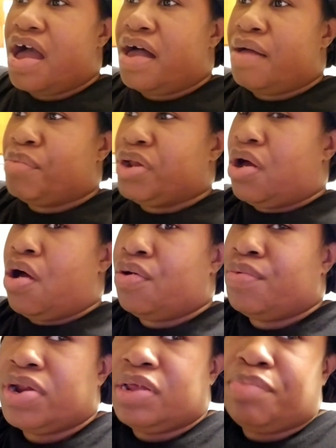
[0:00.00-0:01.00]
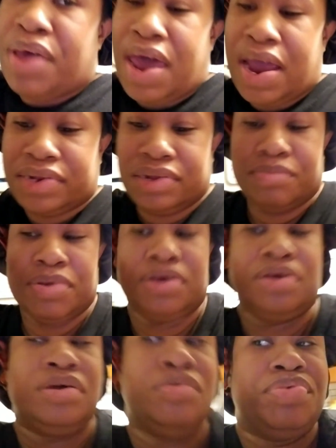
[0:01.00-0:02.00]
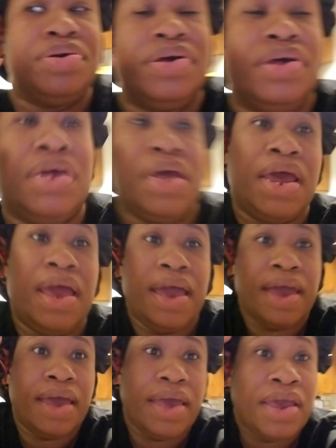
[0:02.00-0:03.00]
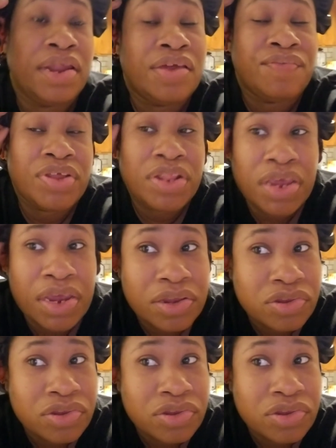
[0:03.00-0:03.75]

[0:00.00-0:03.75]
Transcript: Um, but I already packed them up and everything.